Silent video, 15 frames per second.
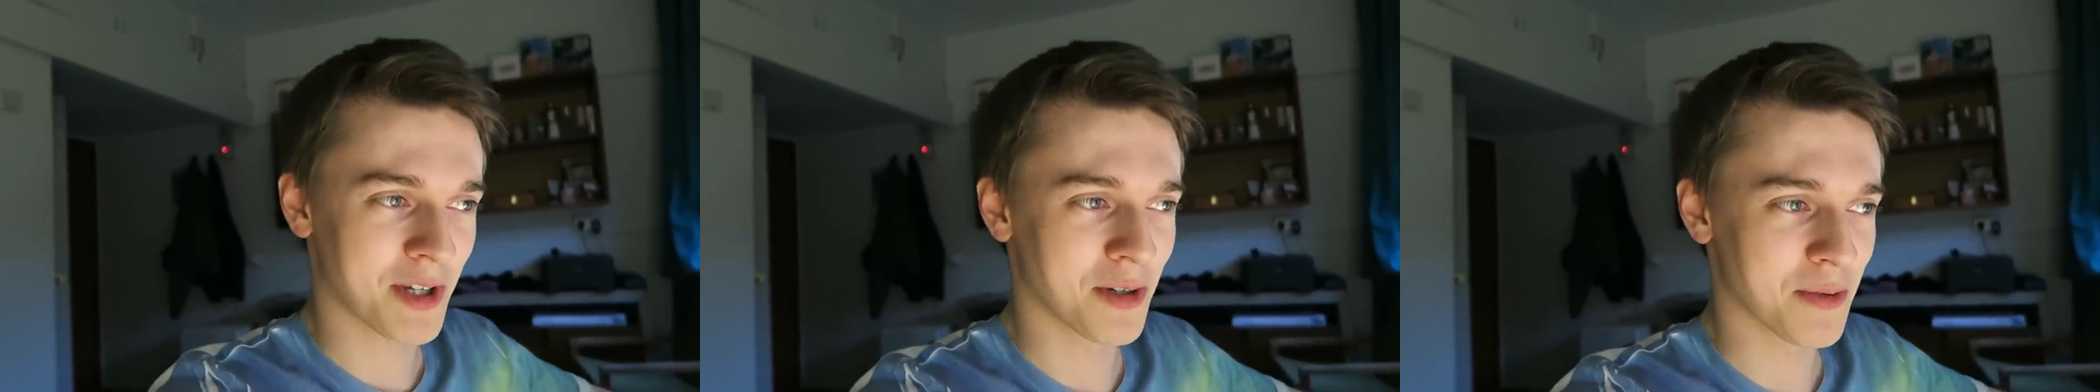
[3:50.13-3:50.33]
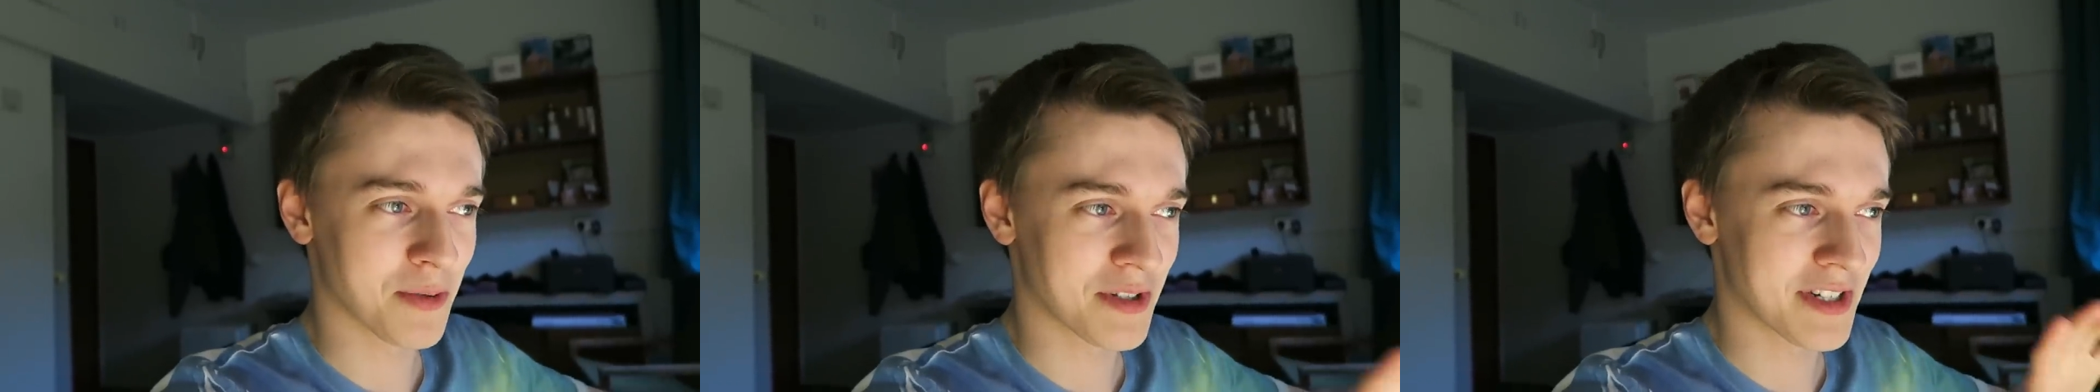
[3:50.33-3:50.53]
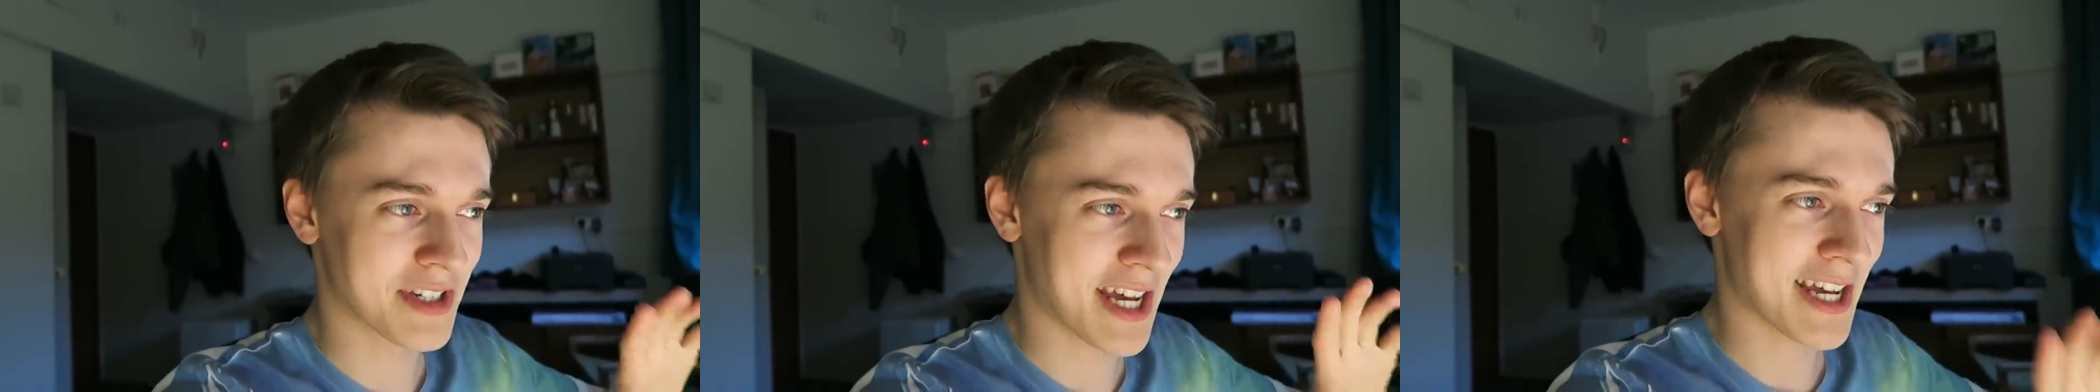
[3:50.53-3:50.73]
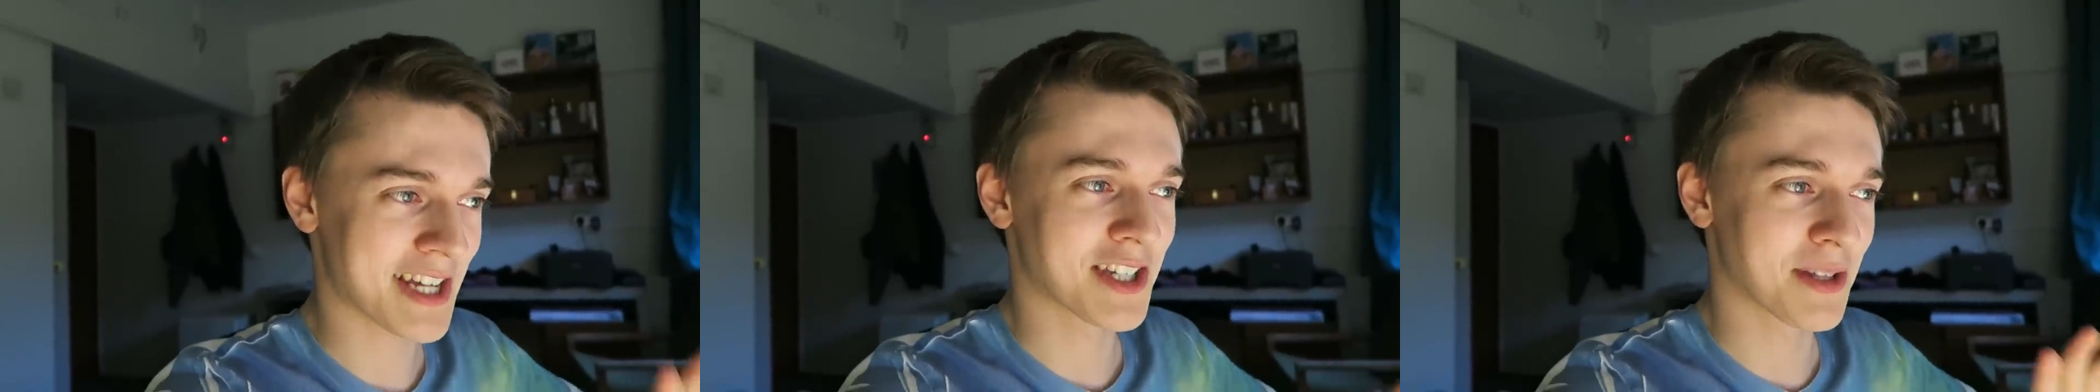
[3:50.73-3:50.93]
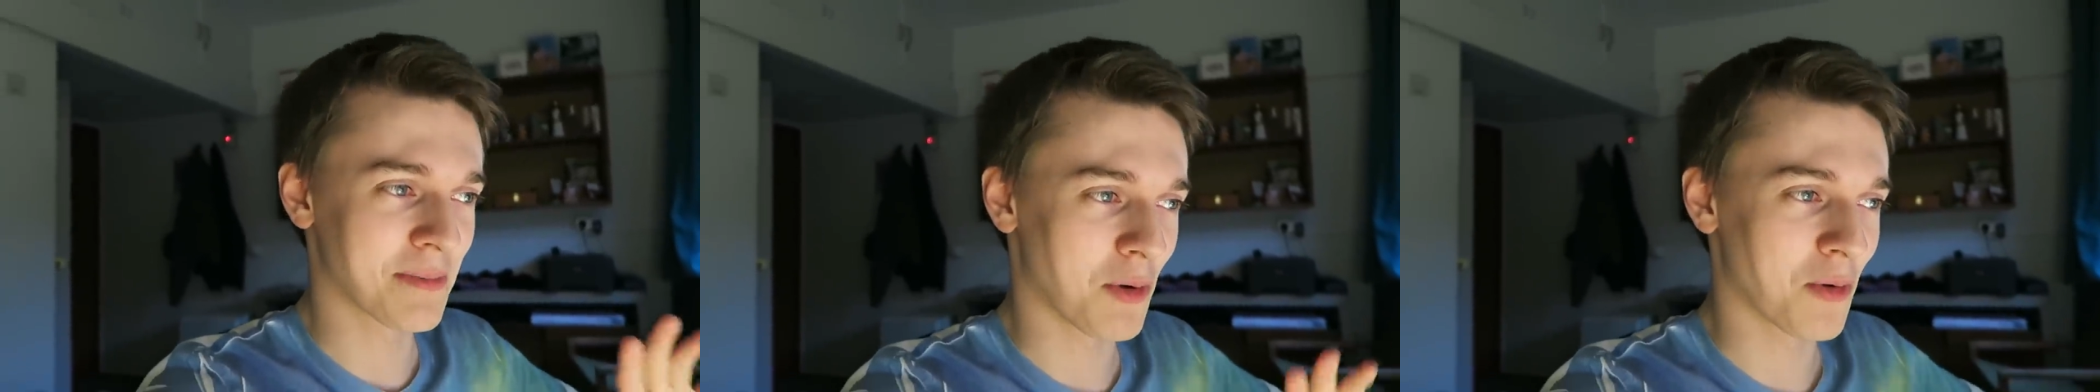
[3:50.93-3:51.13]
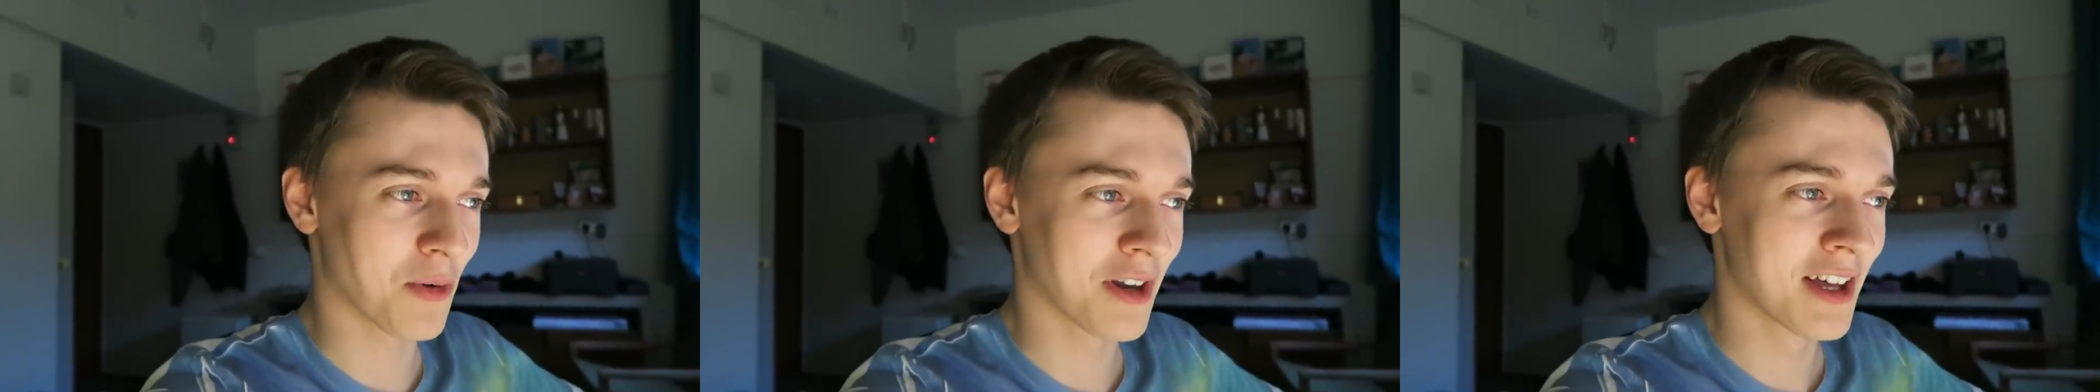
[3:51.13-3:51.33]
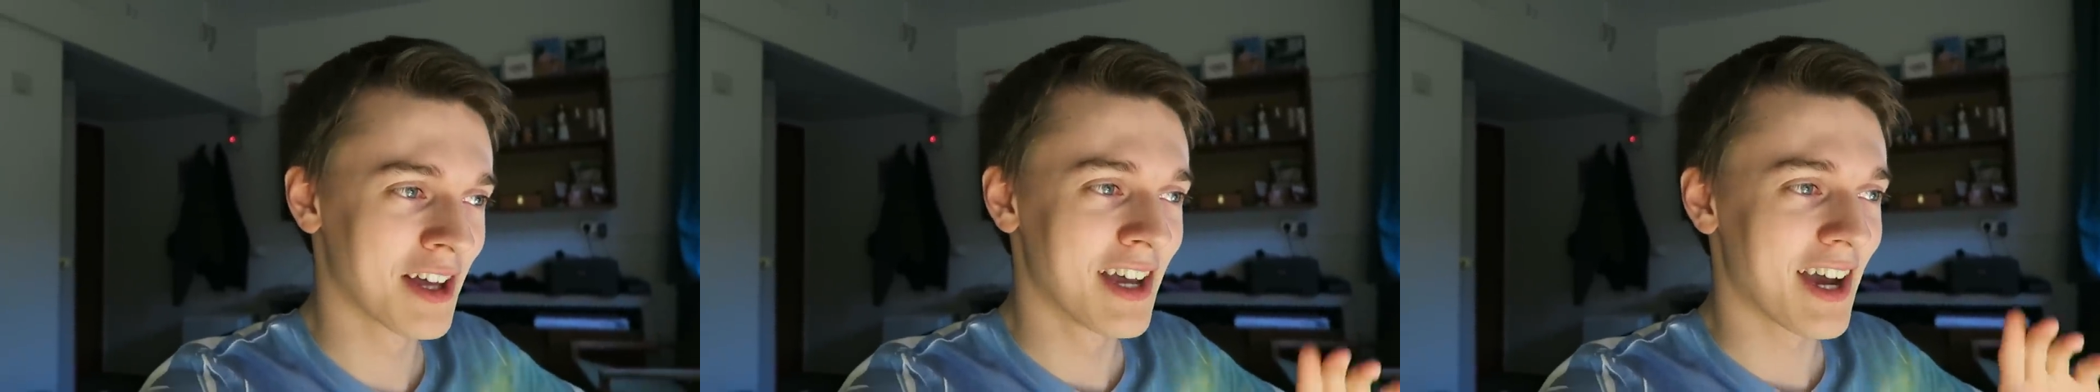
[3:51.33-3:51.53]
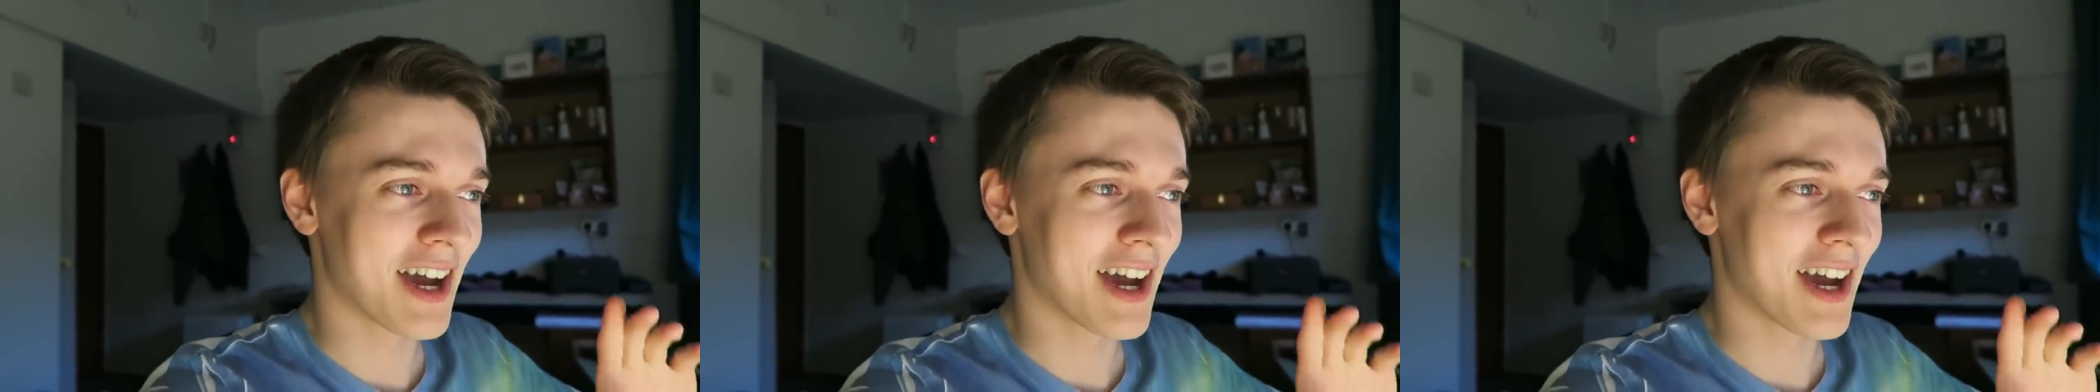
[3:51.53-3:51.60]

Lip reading: code to test them all,